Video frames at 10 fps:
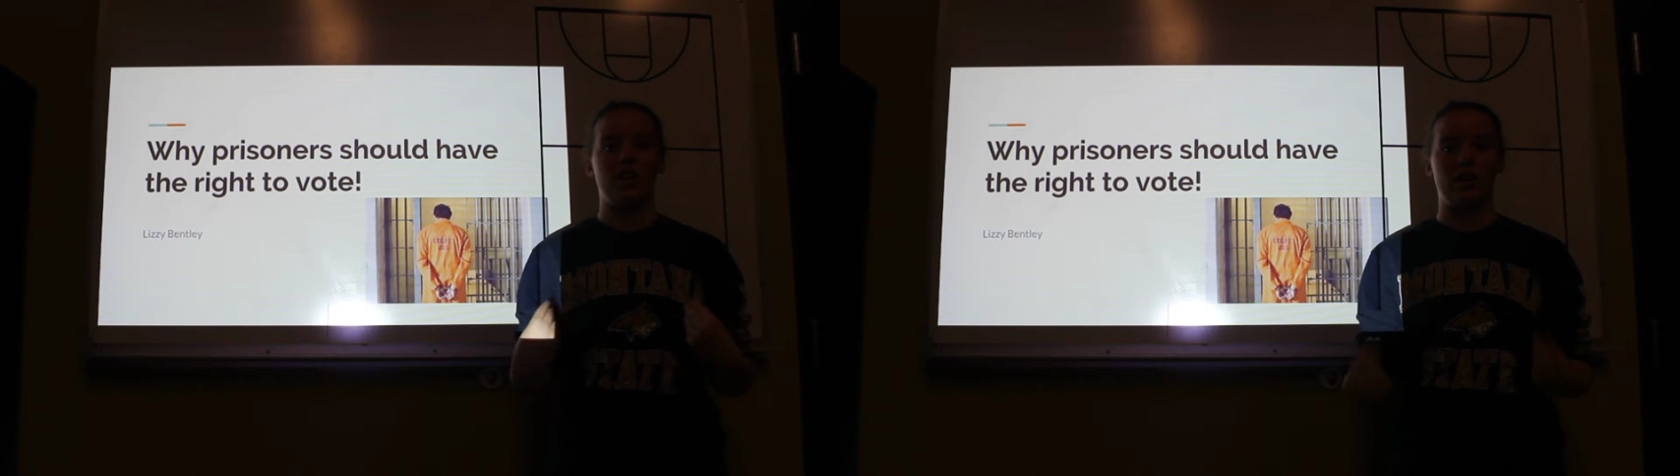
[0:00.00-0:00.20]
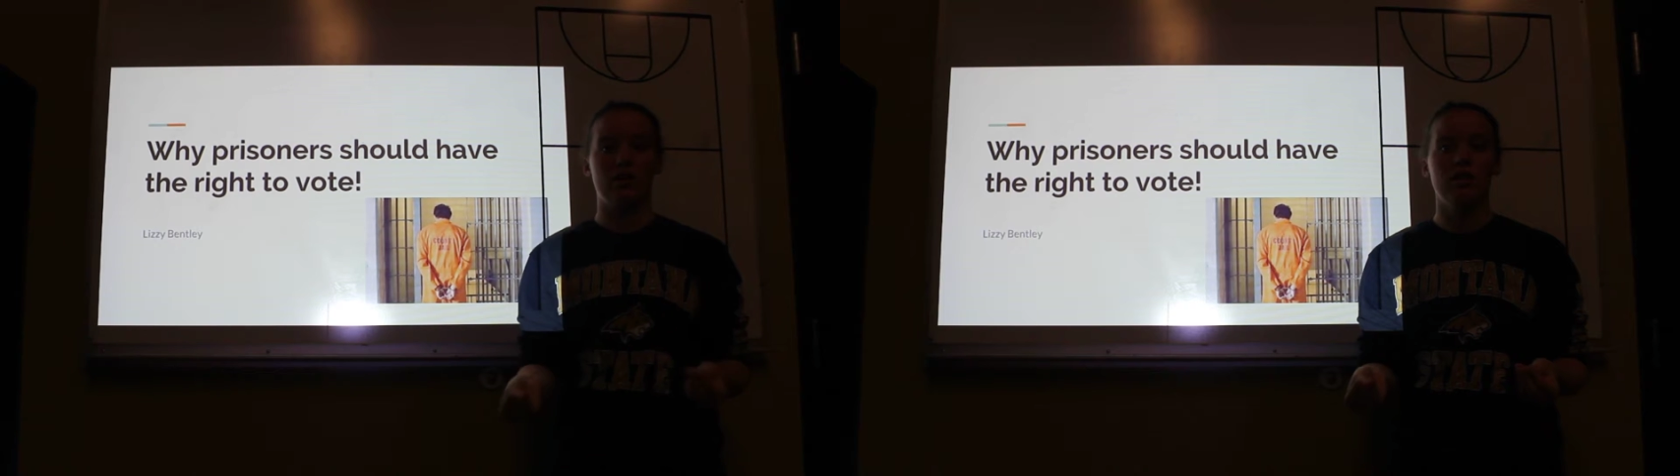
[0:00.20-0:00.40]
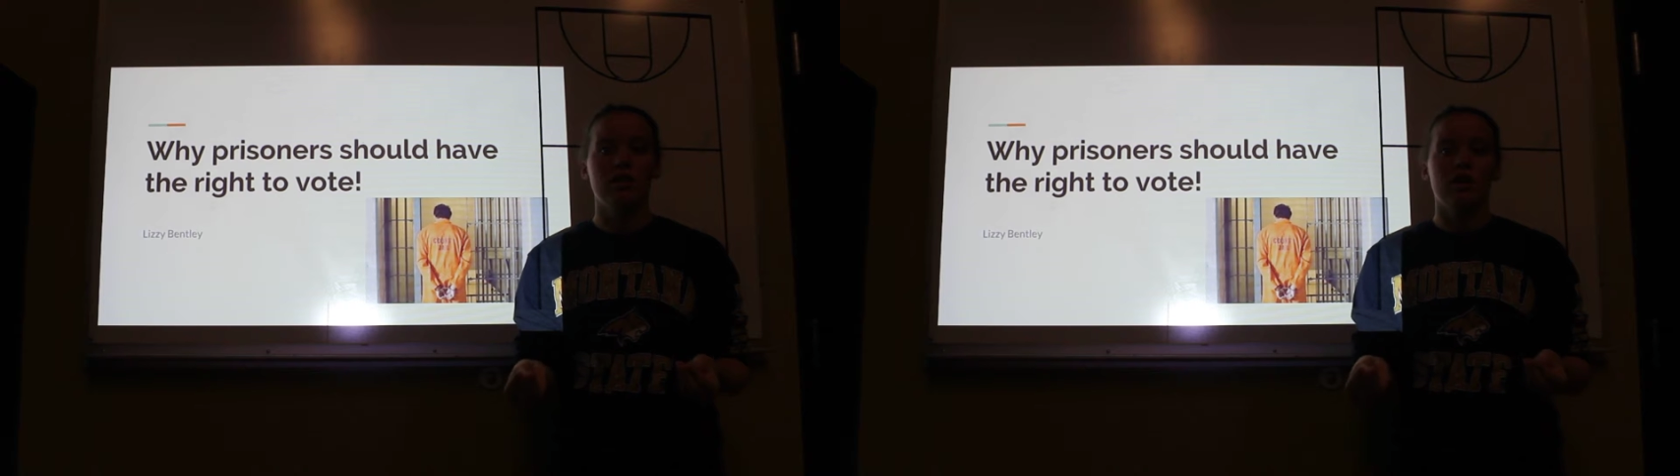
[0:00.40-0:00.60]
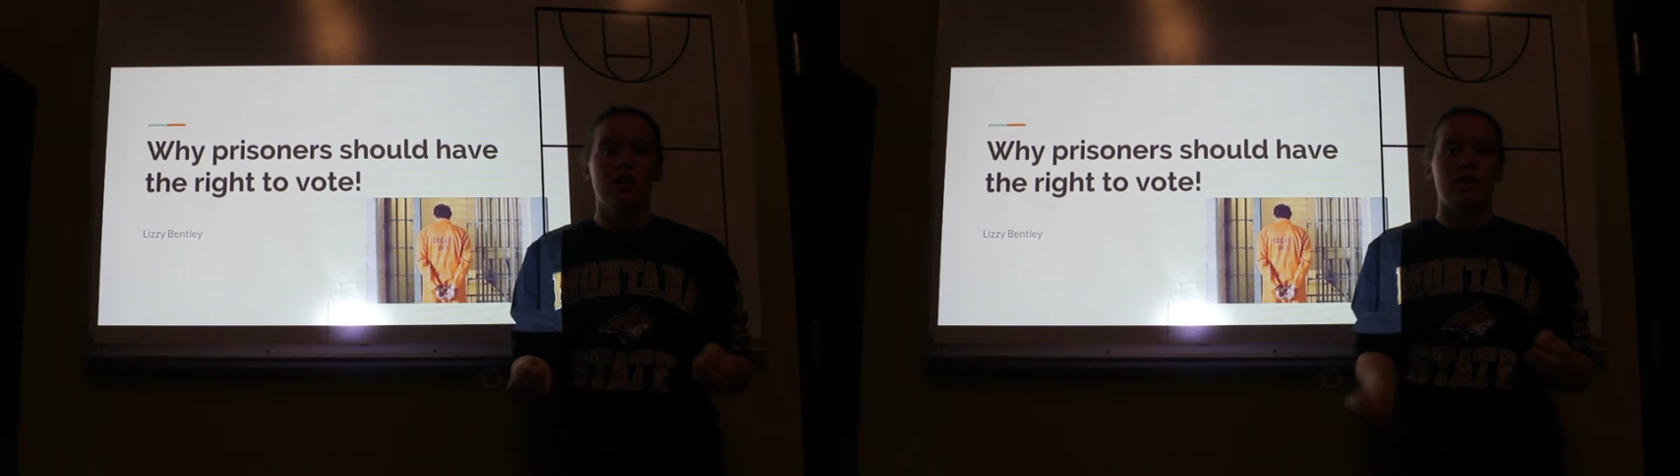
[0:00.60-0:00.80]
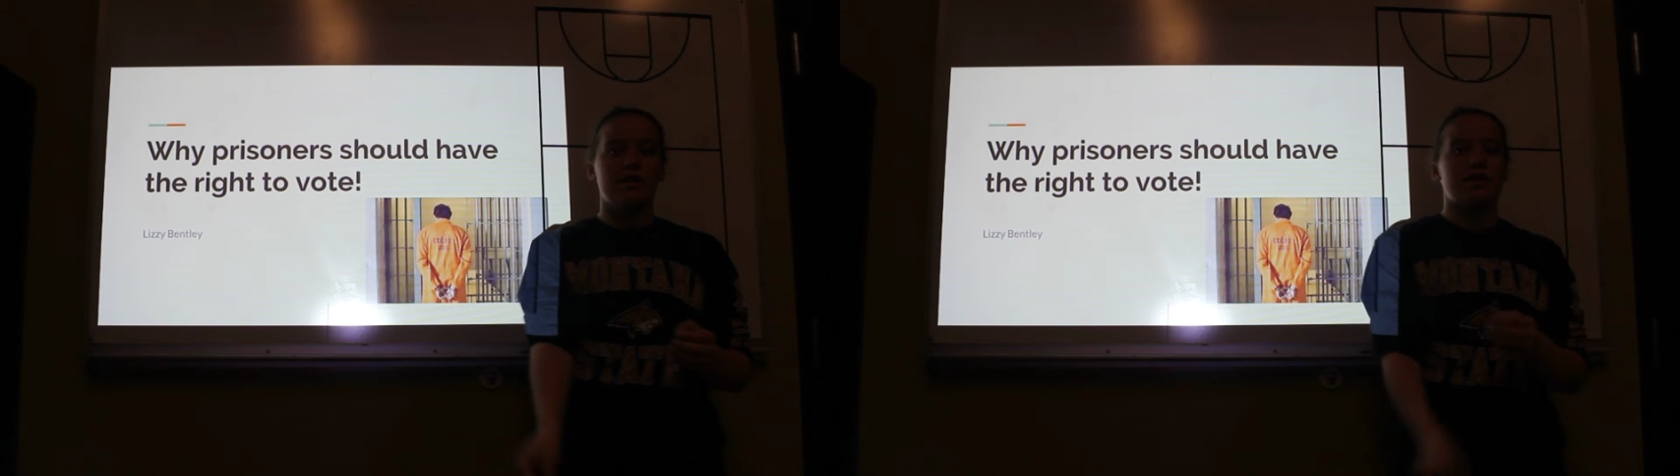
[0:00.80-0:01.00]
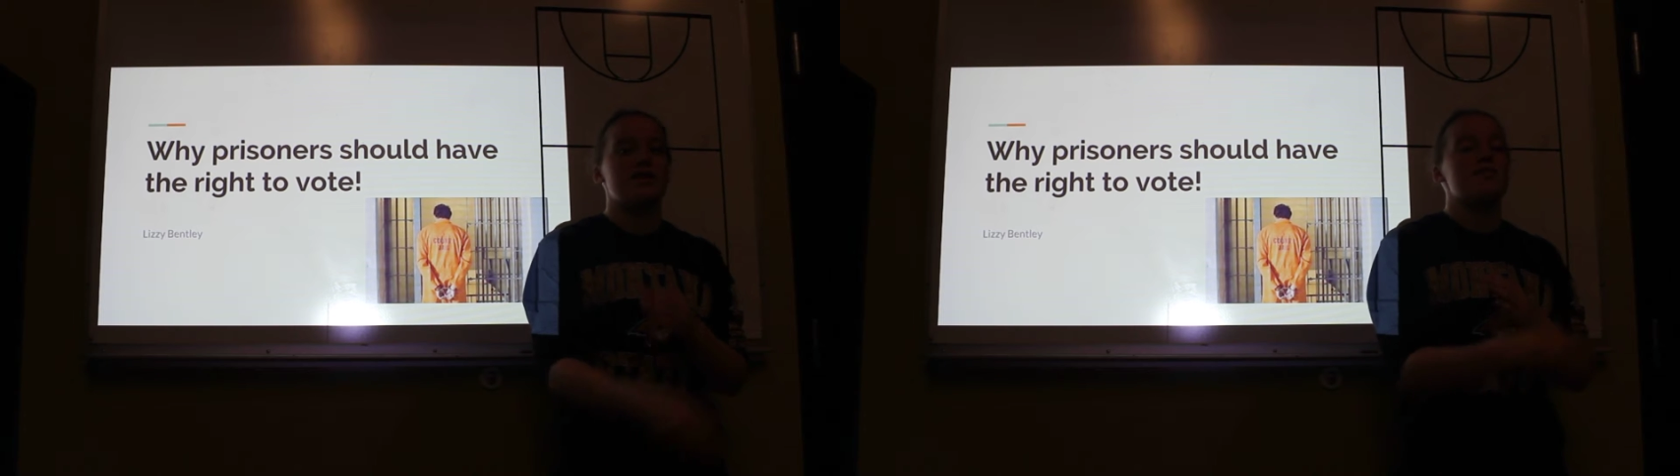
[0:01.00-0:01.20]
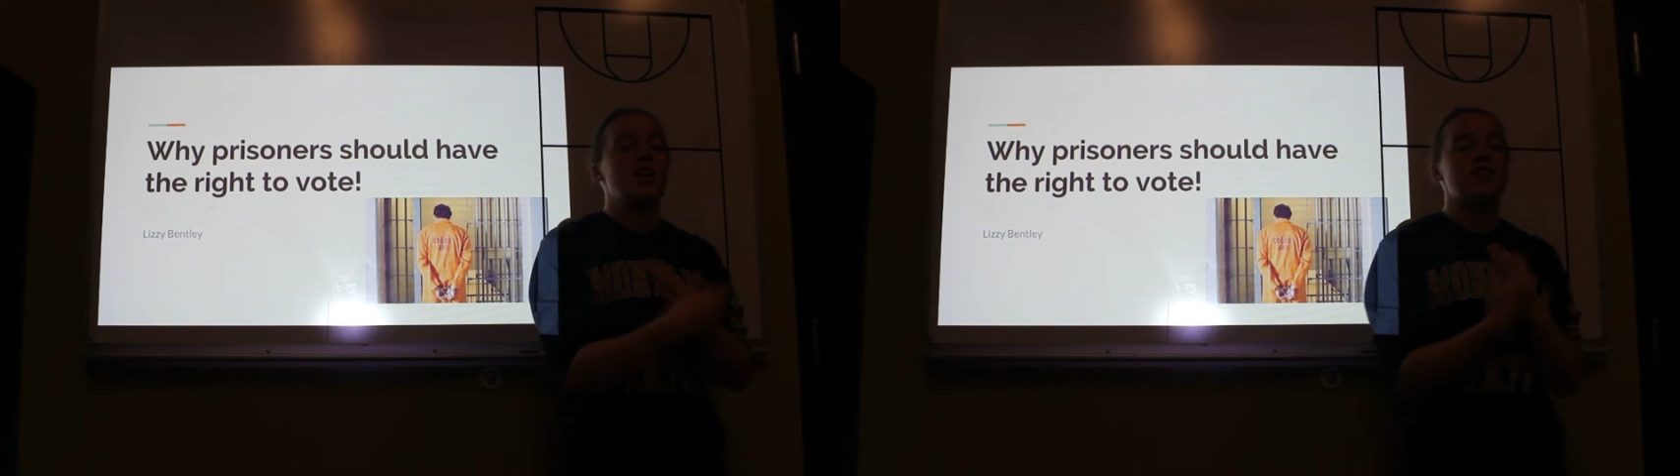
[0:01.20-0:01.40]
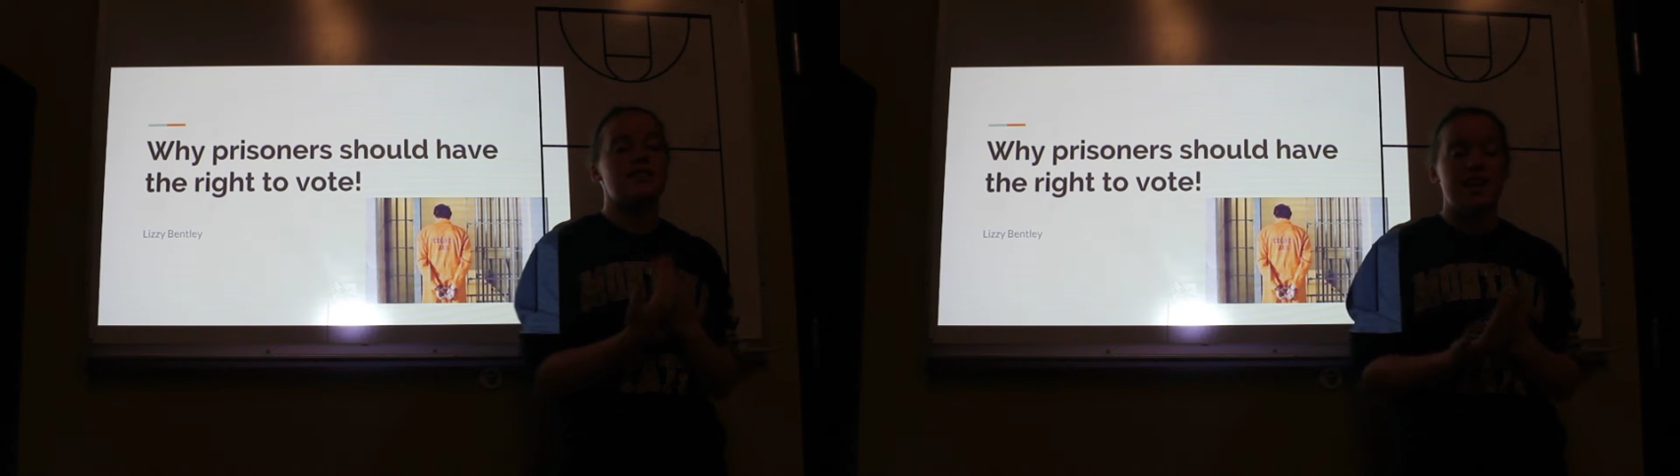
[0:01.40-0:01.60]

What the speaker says: again. This makes